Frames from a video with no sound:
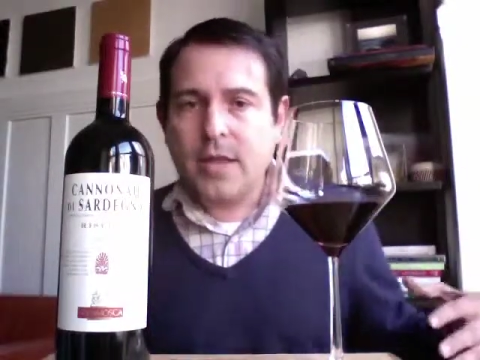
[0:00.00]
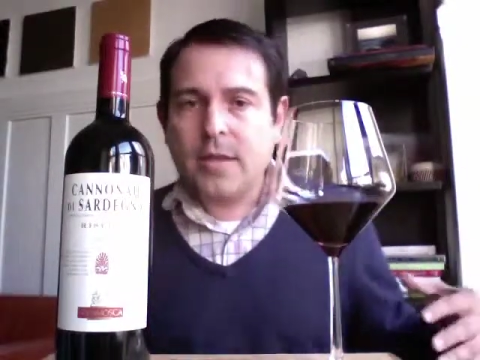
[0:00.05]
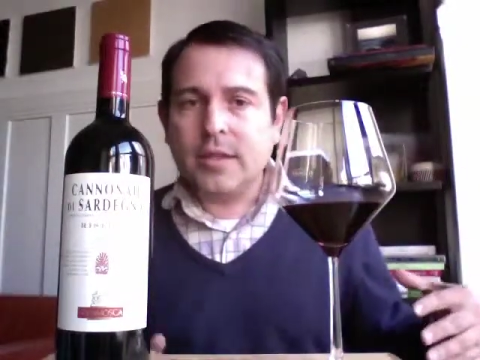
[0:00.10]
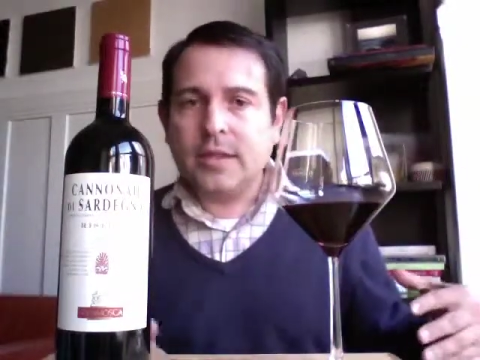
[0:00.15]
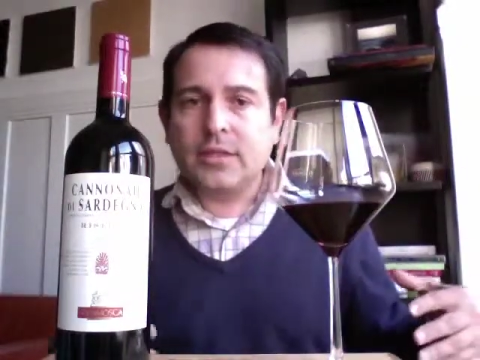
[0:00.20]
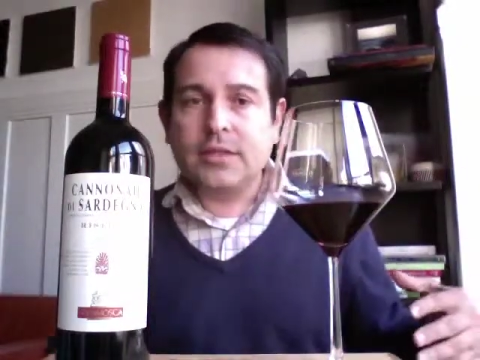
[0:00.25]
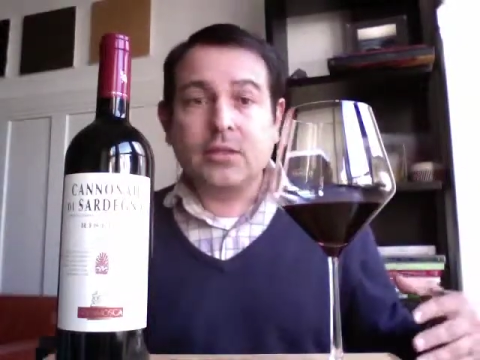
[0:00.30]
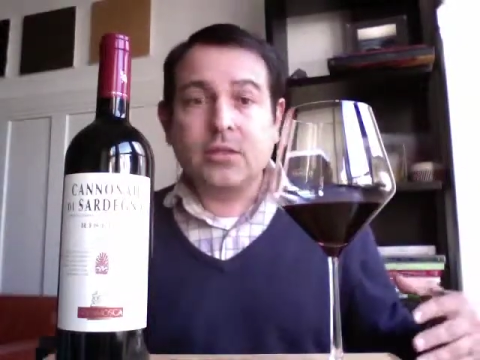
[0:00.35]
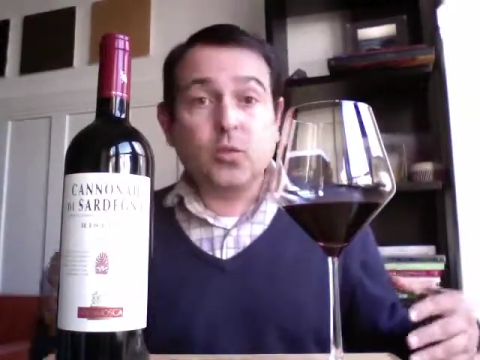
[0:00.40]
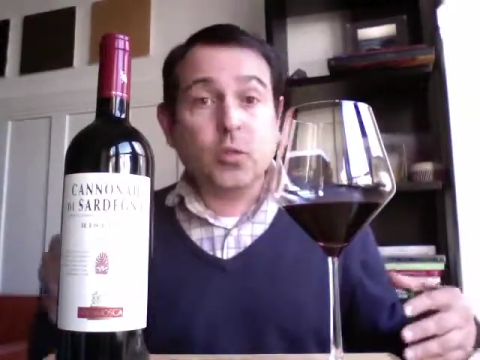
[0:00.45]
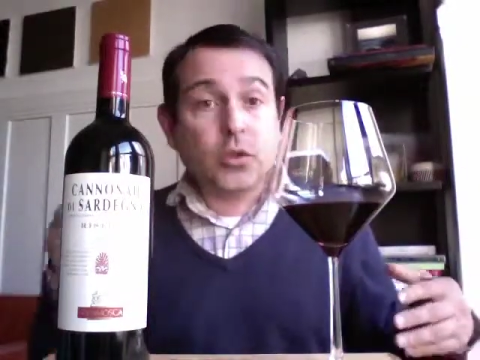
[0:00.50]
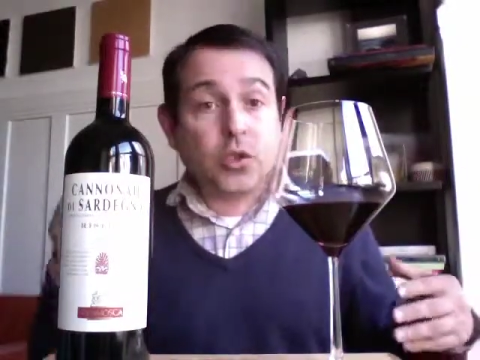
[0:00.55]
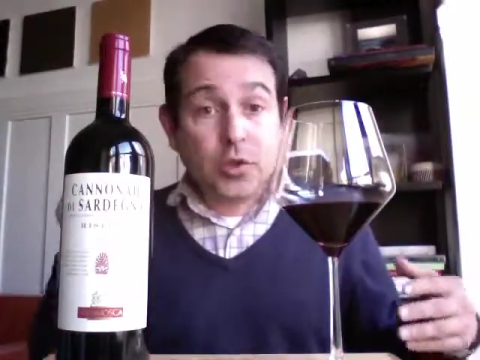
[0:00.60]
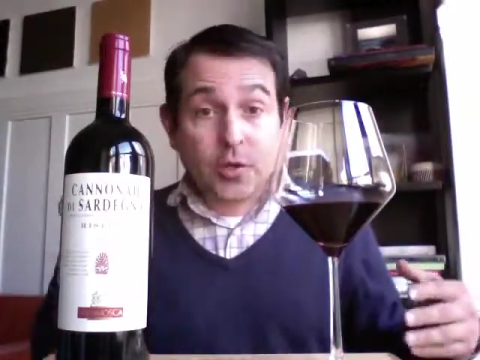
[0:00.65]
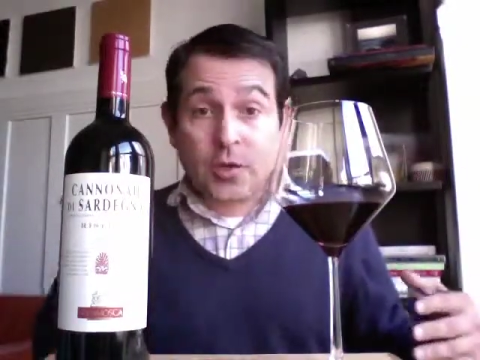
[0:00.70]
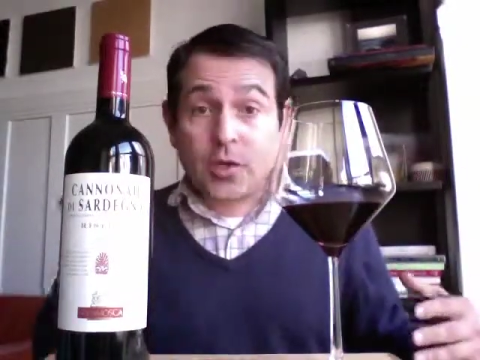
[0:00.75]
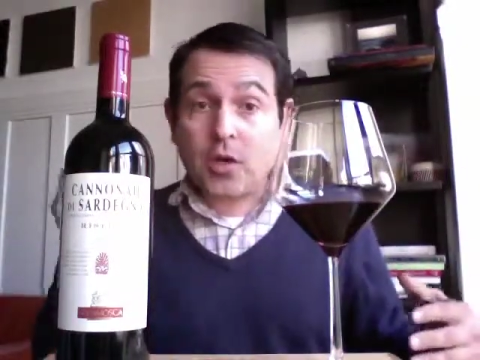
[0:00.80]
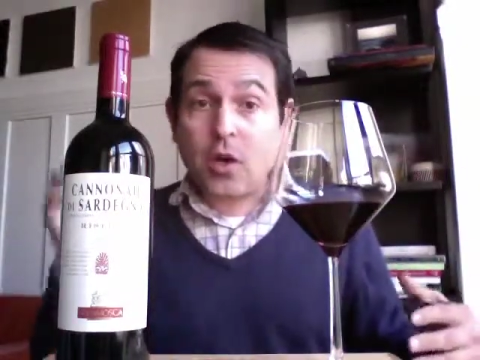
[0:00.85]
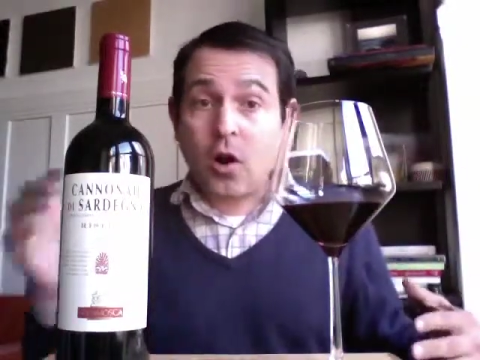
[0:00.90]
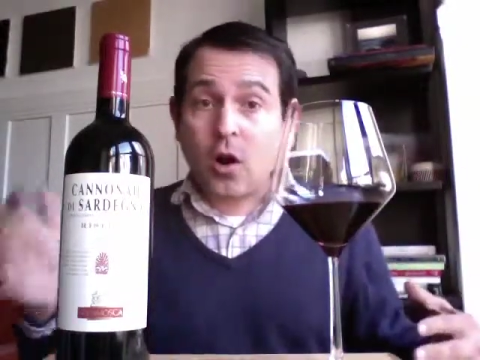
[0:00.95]
This is what you're
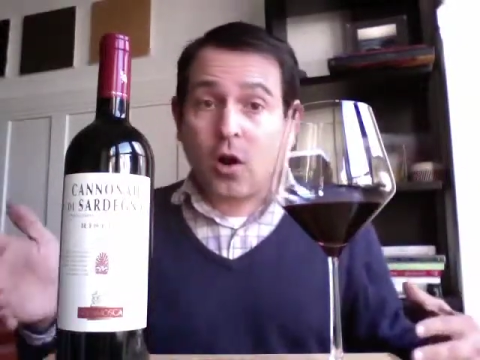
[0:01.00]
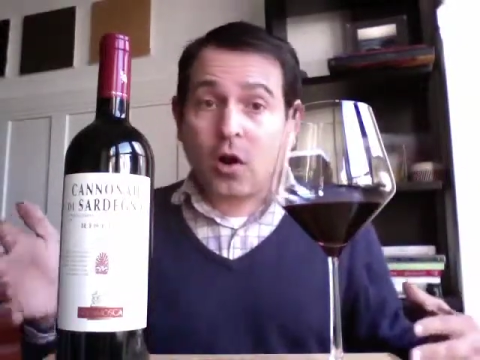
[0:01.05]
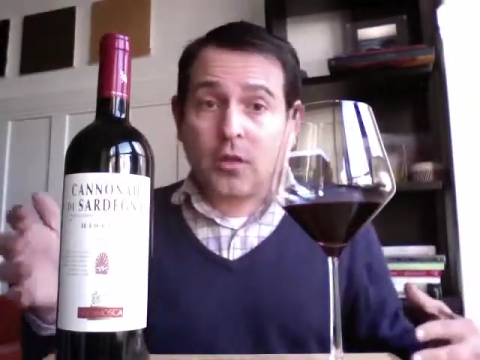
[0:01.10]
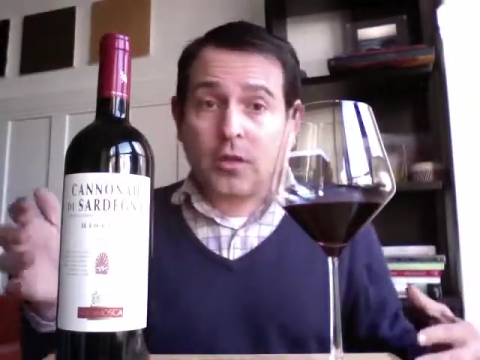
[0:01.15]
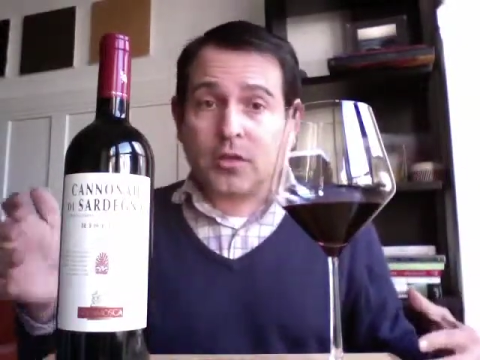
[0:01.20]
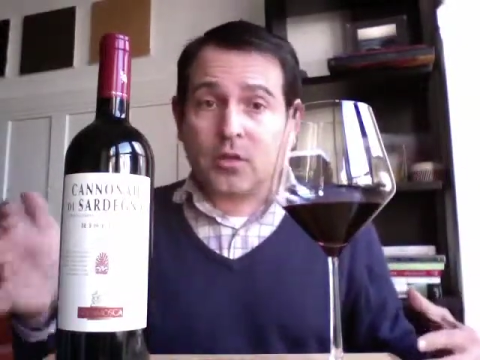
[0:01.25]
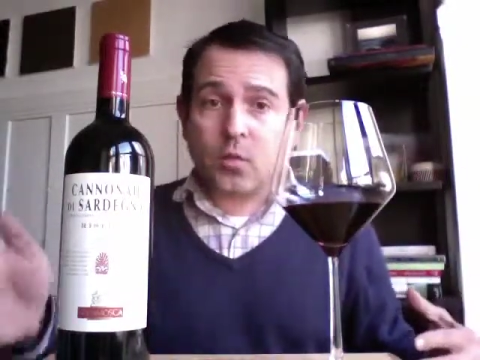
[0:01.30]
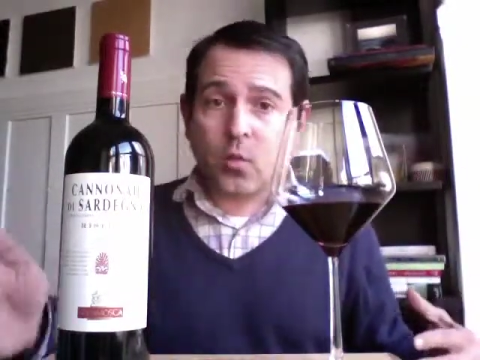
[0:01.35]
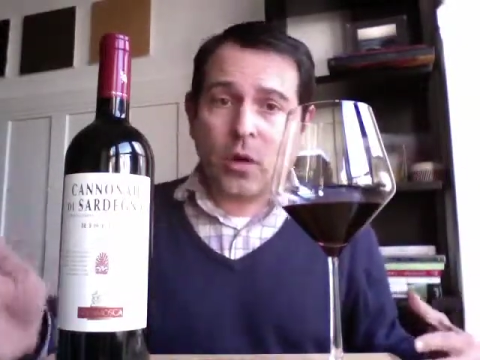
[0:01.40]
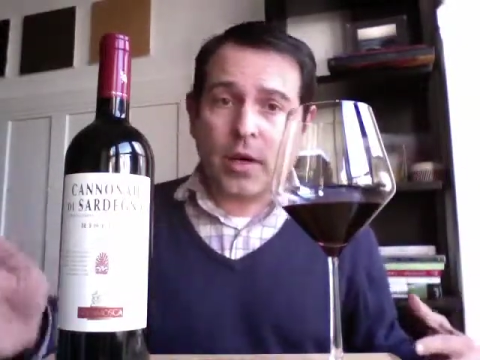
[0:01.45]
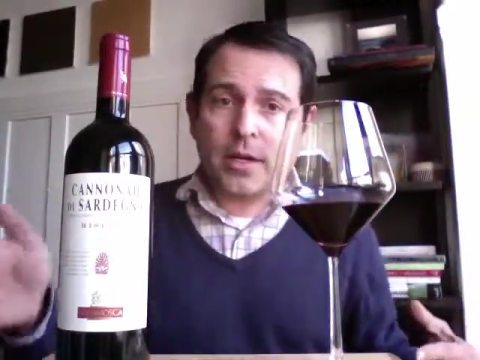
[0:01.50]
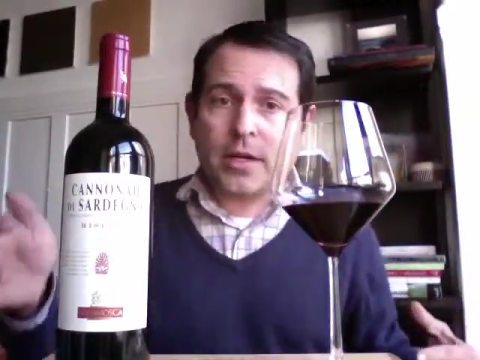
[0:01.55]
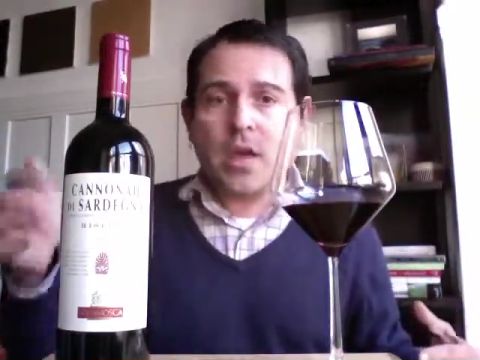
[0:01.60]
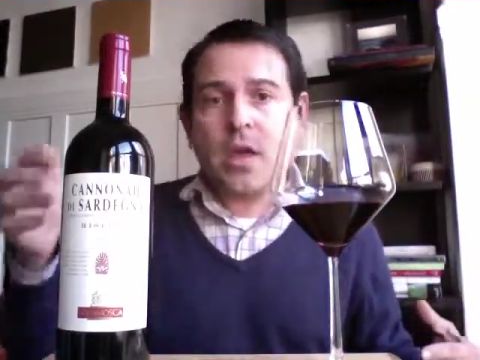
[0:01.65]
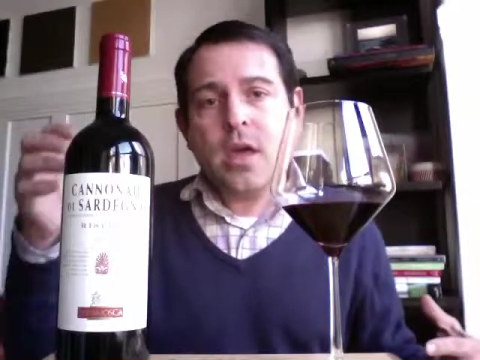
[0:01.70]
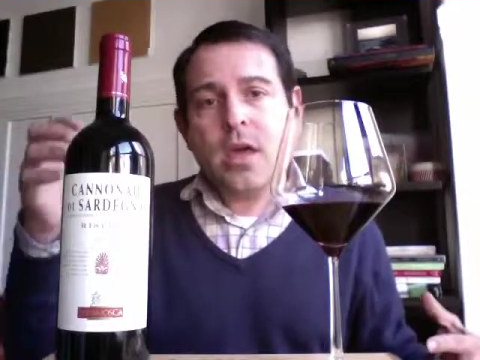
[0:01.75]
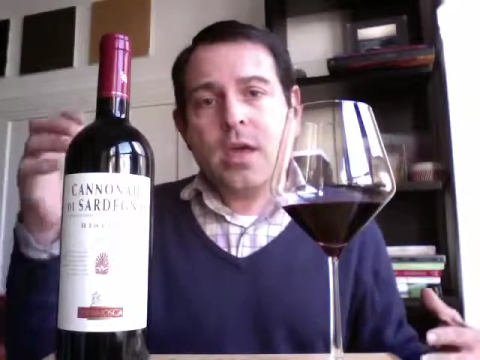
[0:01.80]
going to call this wine